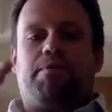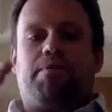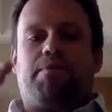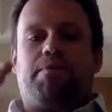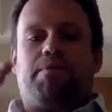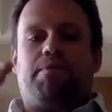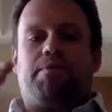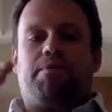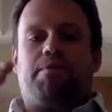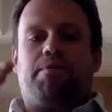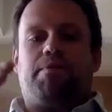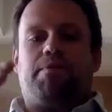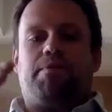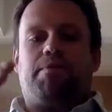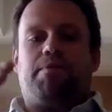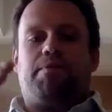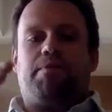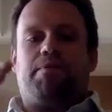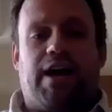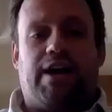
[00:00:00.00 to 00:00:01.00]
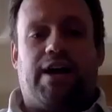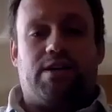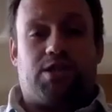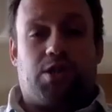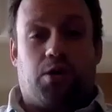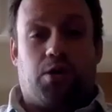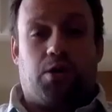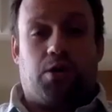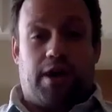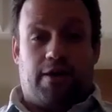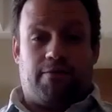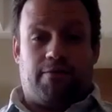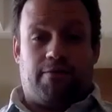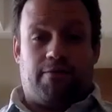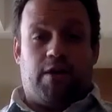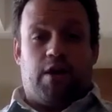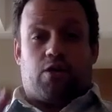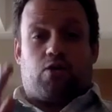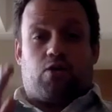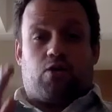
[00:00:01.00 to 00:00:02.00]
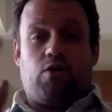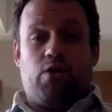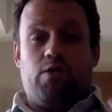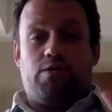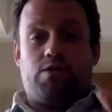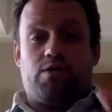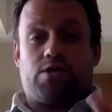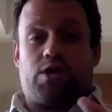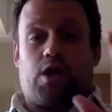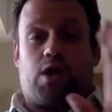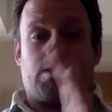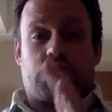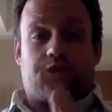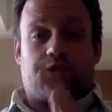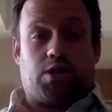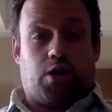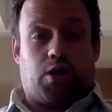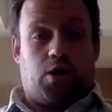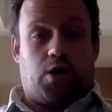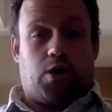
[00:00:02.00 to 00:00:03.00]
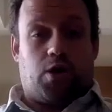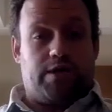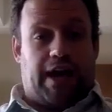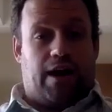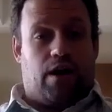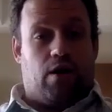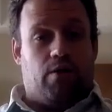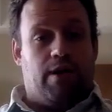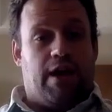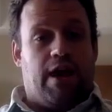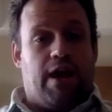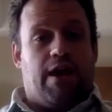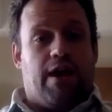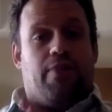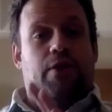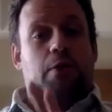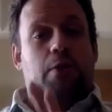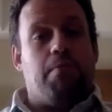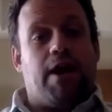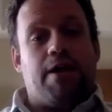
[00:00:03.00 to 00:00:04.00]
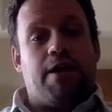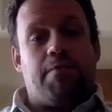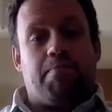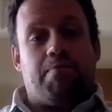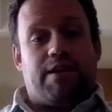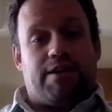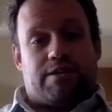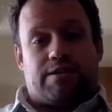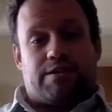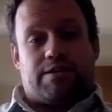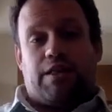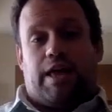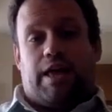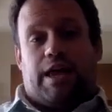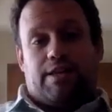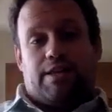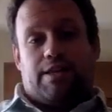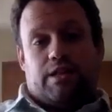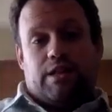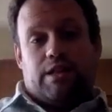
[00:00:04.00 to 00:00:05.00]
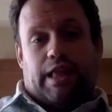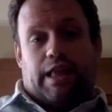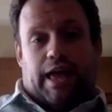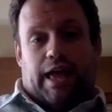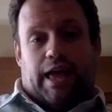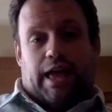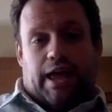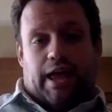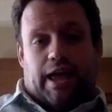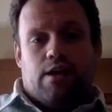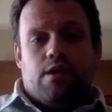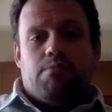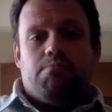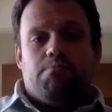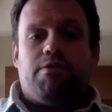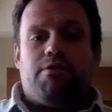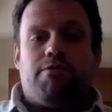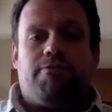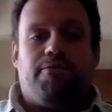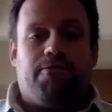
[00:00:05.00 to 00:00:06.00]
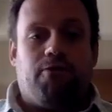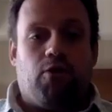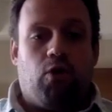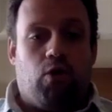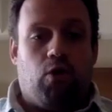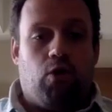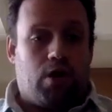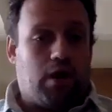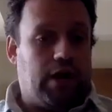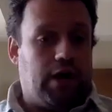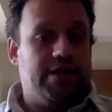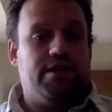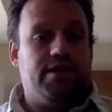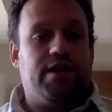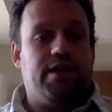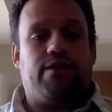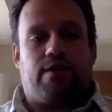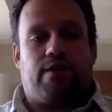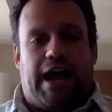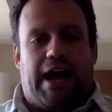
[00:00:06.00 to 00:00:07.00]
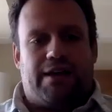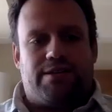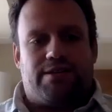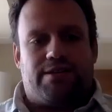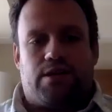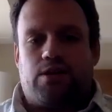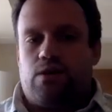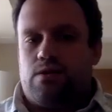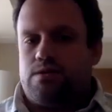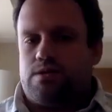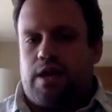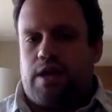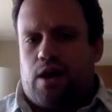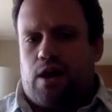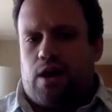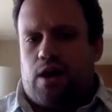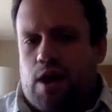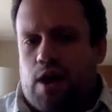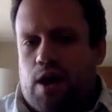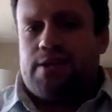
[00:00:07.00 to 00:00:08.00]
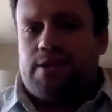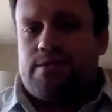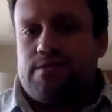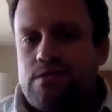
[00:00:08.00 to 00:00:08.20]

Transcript: behaviors, right? So if crude starts to go down, there might be a slight delay before another asset goes down, right?